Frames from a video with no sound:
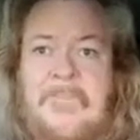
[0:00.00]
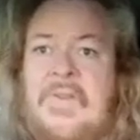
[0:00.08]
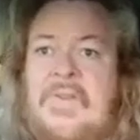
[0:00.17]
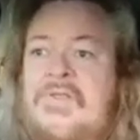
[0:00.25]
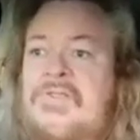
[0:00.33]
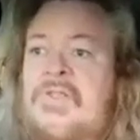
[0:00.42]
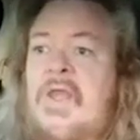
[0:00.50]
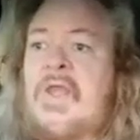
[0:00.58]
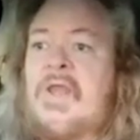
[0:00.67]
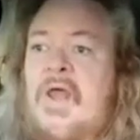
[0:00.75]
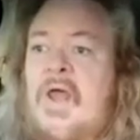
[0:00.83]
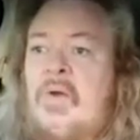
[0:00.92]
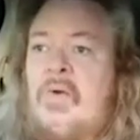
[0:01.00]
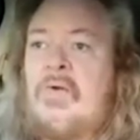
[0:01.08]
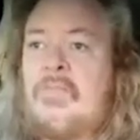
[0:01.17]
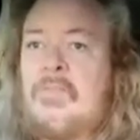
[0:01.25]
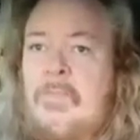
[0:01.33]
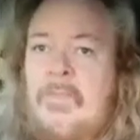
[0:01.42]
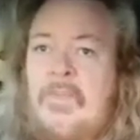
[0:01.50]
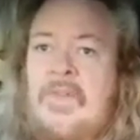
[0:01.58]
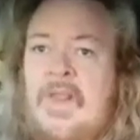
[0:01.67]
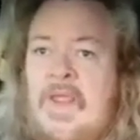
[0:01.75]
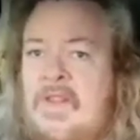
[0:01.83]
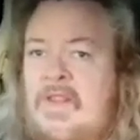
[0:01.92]
in this day and hour
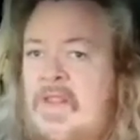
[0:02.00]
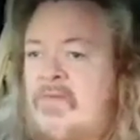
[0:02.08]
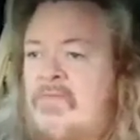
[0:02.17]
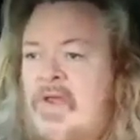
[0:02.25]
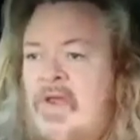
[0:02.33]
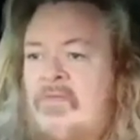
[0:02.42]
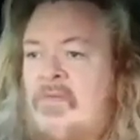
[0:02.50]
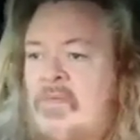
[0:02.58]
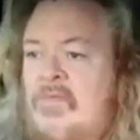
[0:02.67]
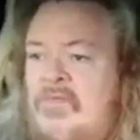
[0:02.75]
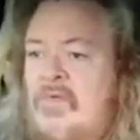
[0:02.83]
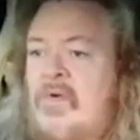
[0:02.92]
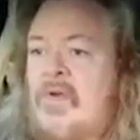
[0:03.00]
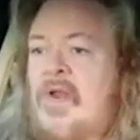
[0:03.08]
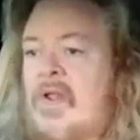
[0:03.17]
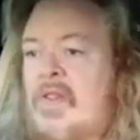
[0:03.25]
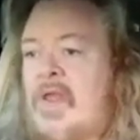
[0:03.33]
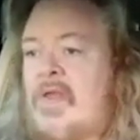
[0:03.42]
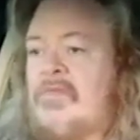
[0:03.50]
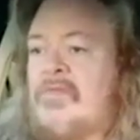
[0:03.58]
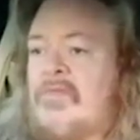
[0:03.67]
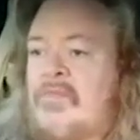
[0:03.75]
like never ever before in our life.